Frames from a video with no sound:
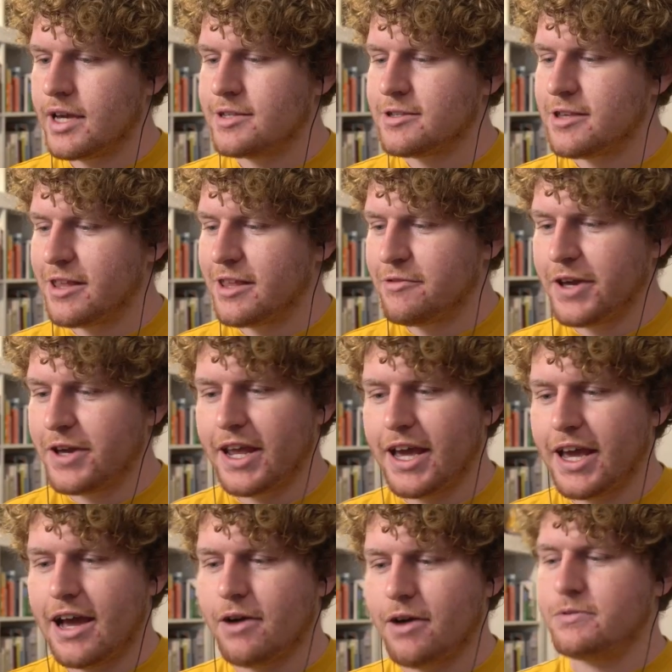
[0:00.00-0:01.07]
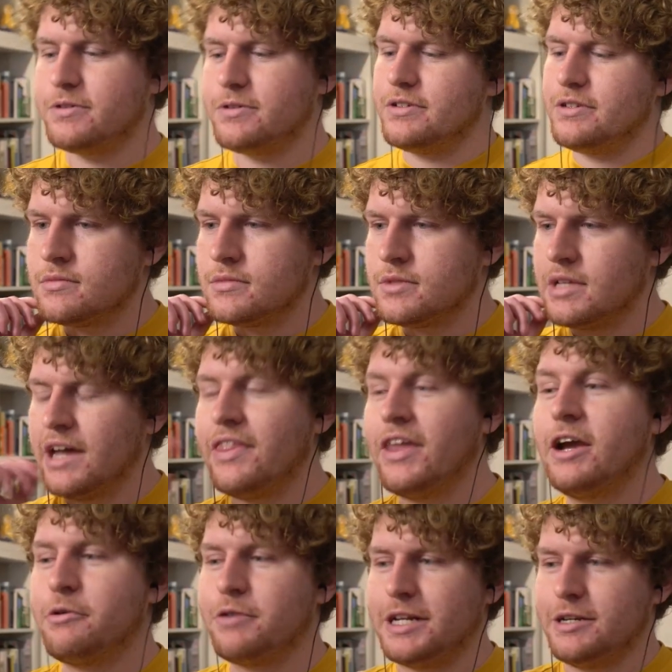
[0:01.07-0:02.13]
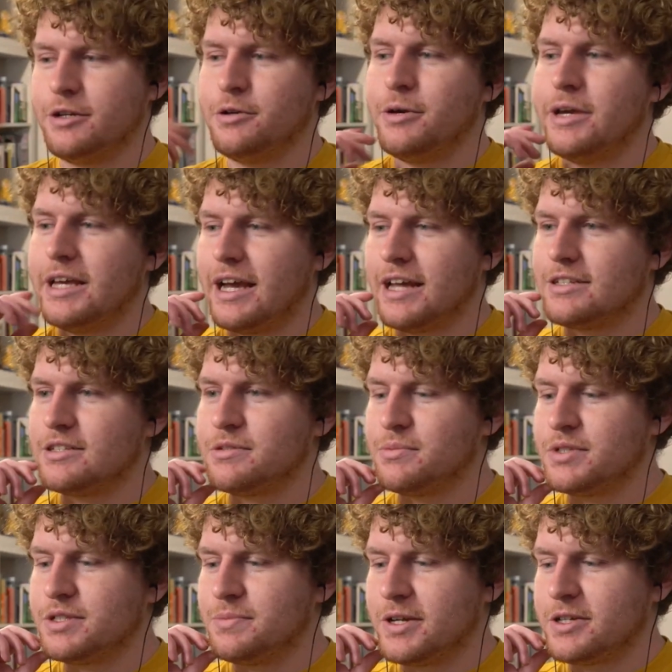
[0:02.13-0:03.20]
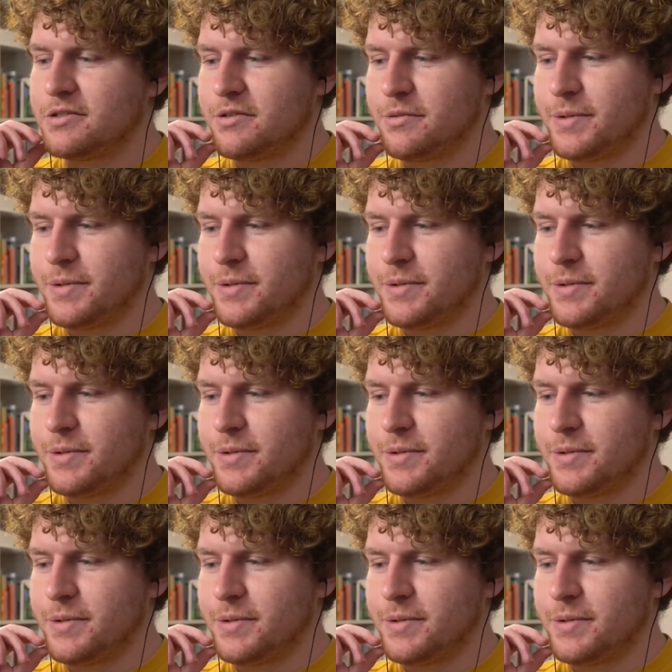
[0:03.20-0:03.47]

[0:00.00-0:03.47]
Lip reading: so they figured it out. And they already knew he had some special